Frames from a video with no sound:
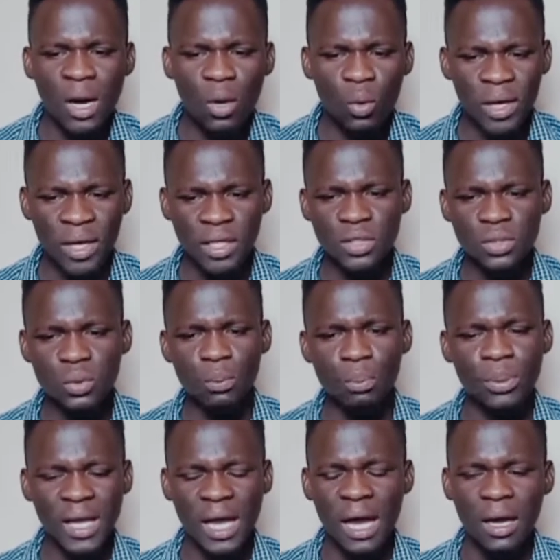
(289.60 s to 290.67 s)
Kuna kitu,
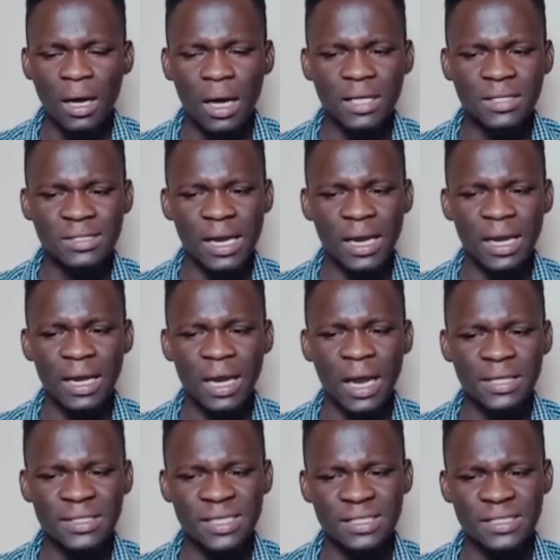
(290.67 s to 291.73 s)
pia as
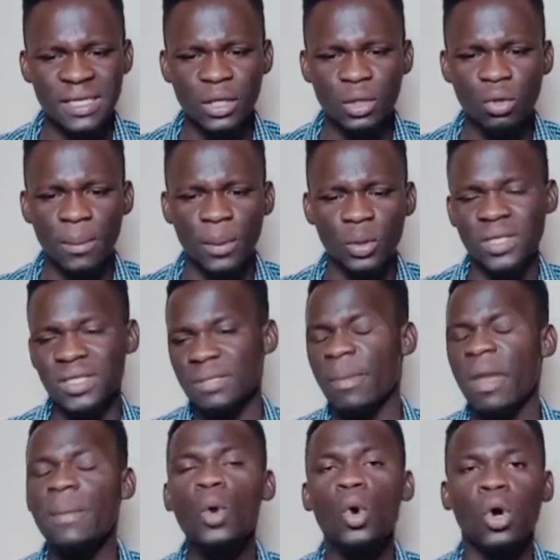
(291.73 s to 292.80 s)
I tell you about this,
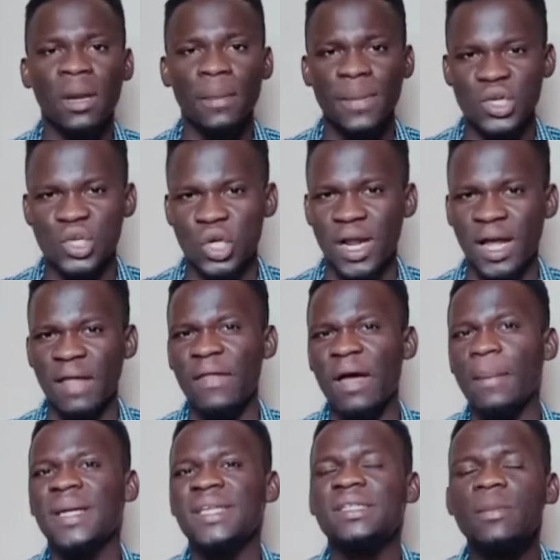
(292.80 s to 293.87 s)
maybe uko na biashara
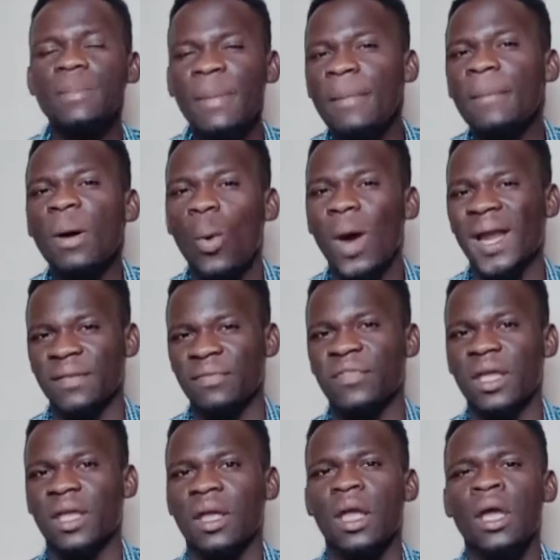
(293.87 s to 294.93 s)
kadhaa, but remember one
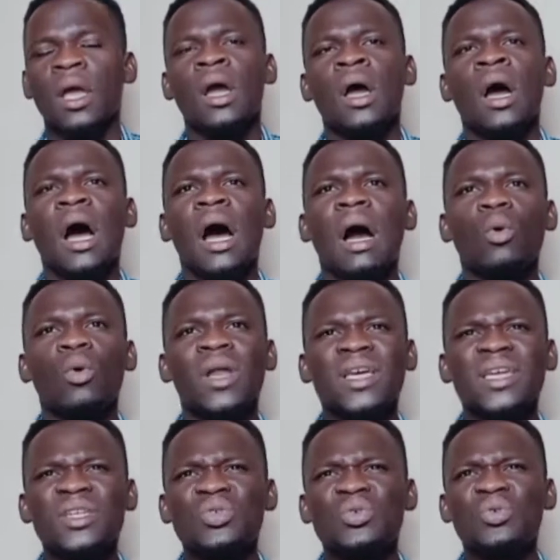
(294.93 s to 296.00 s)
thing. Kuna
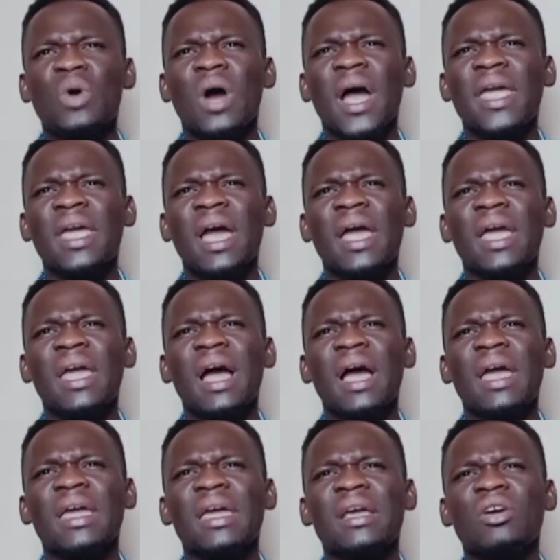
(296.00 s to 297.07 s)
kitu
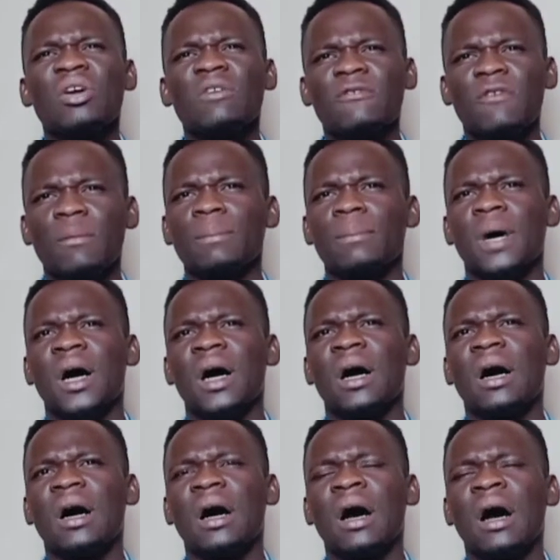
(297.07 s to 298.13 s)
I got from
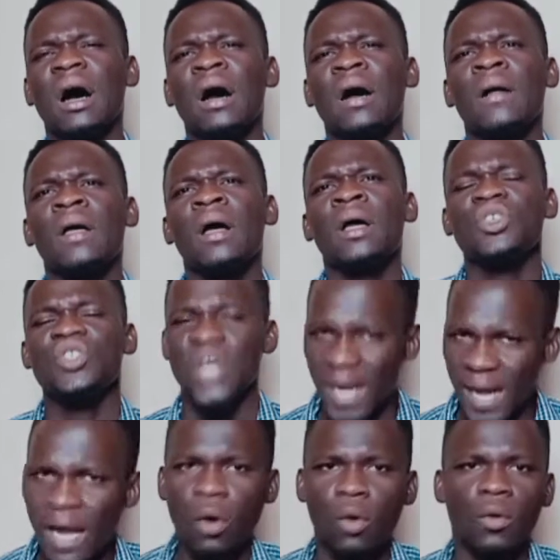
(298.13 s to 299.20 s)

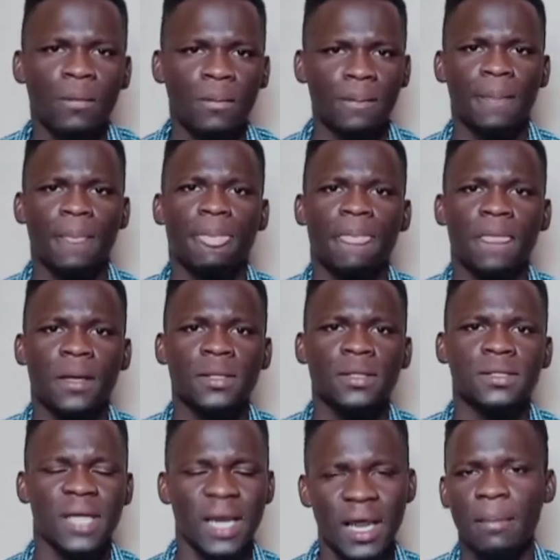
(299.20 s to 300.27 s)
Jalango.
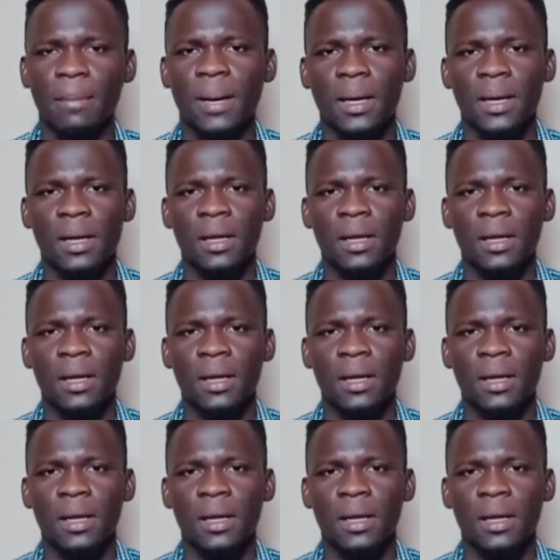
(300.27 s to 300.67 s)
Saleba.